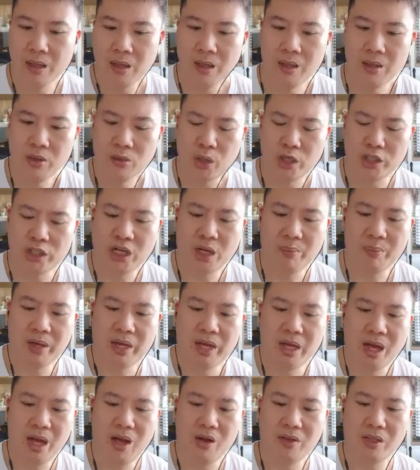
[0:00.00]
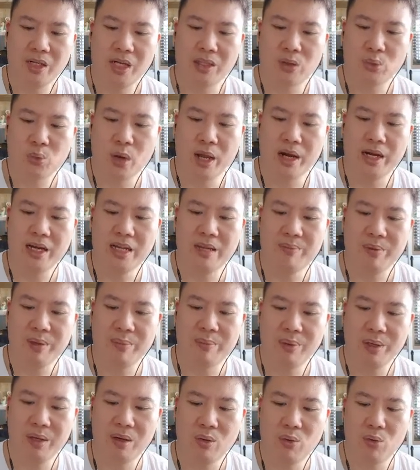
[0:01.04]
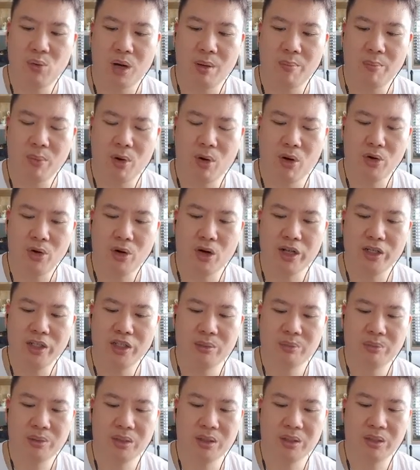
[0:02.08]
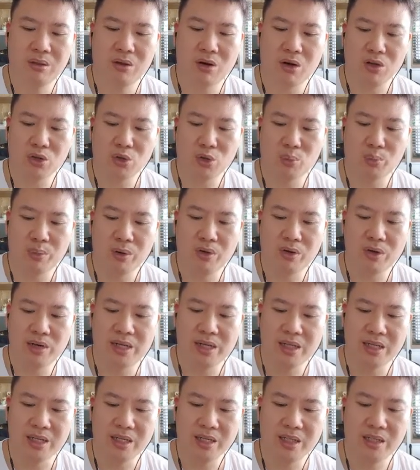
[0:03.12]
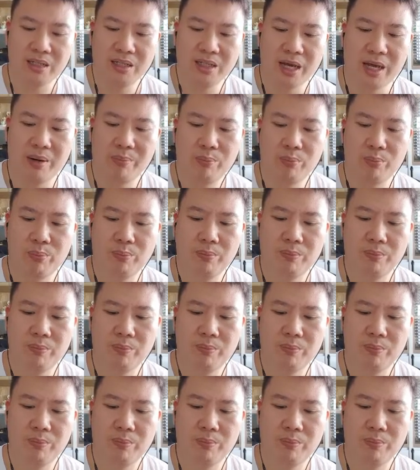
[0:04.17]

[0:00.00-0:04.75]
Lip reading: Question number 8, how does one lead people who are more knowledgeable or superior leaders than